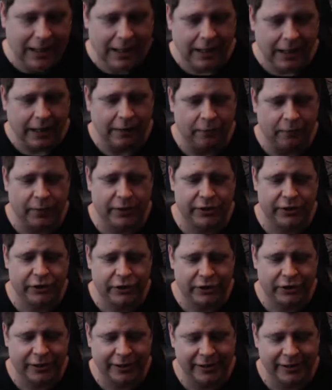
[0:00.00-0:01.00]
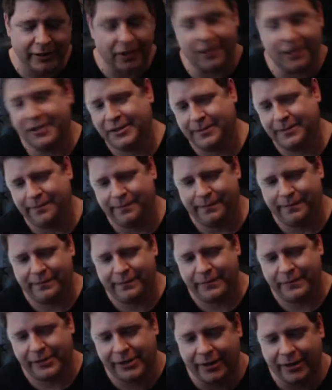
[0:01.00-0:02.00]
which is awesome.
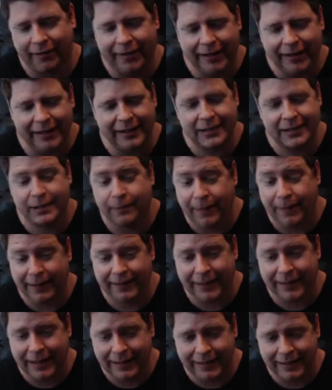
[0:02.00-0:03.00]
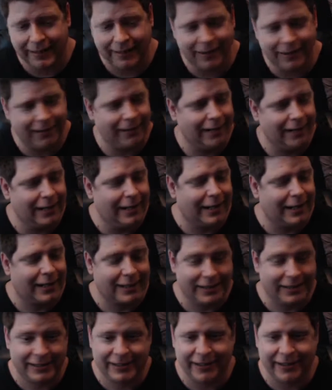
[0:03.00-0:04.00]
So I didn't expect that in there,
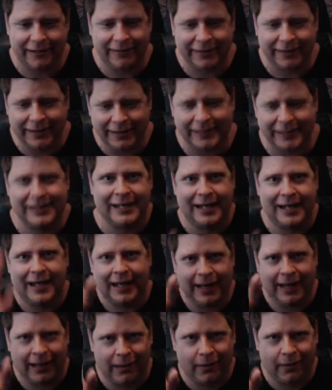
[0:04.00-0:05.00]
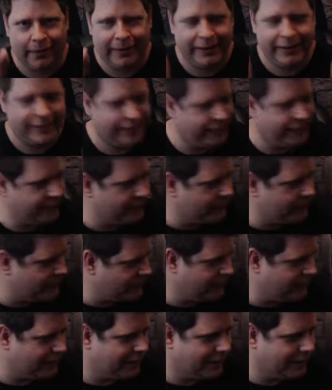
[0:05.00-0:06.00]
considering it's Halloween 2,
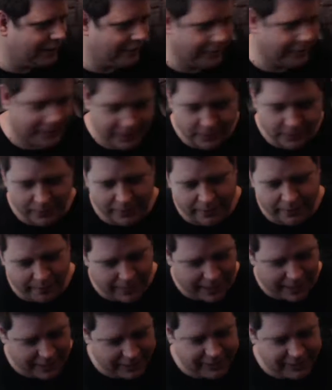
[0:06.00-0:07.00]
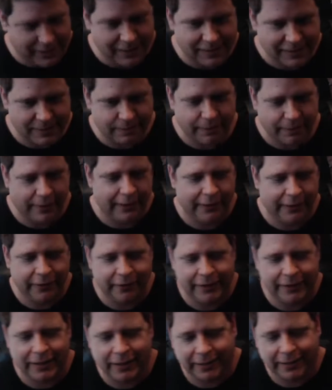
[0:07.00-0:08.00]
which is what the bag says, but you
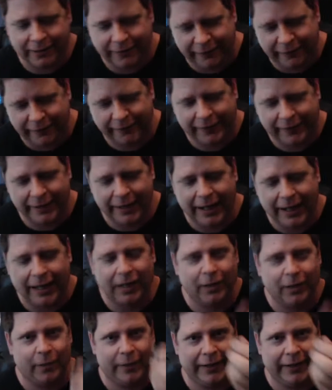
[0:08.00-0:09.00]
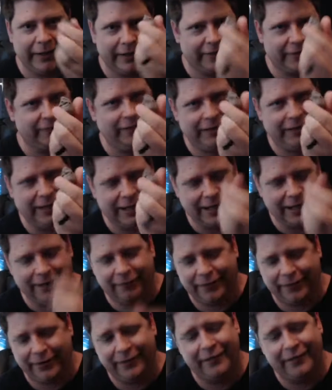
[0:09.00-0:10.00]
got clearly a Halloween 3 out of
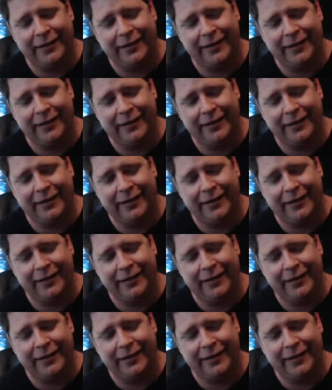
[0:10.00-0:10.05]
it.